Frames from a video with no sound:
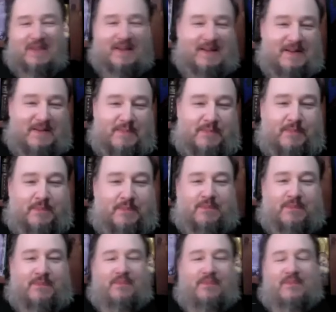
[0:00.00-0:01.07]

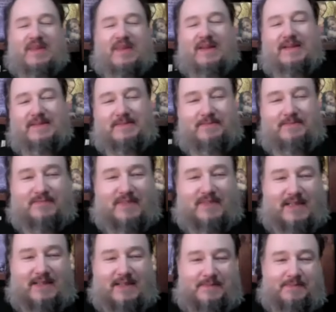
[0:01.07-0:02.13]

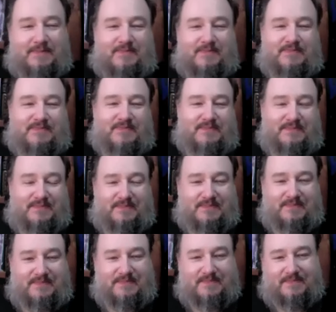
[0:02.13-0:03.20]

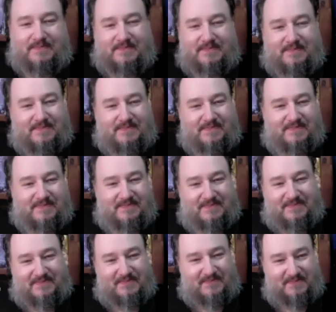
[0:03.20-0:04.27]

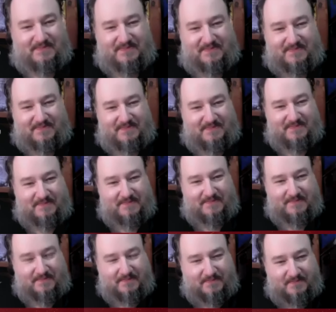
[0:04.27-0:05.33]

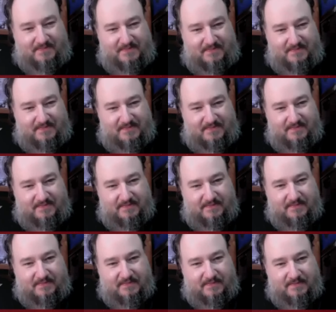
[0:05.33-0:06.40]

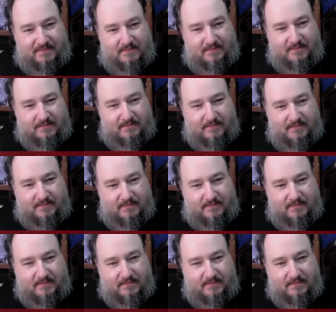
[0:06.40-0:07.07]
This person isn't speaking.